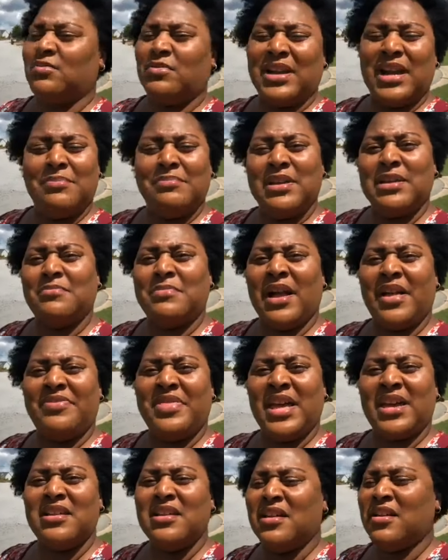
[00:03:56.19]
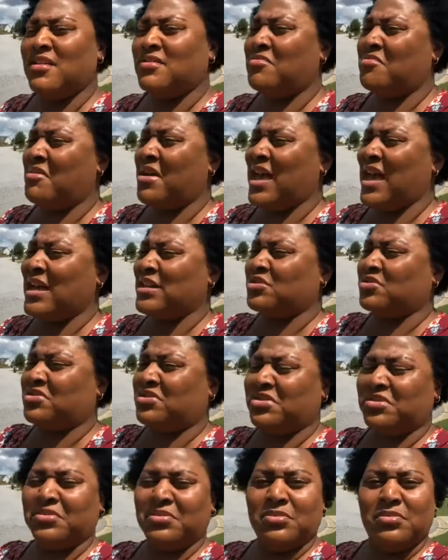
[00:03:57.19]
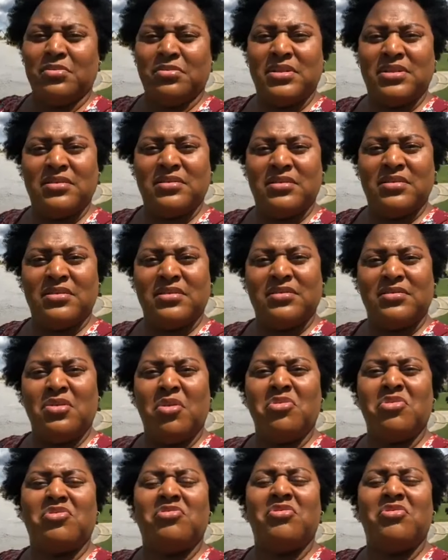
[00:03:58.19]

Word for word: And what I mean by that, your attitude, no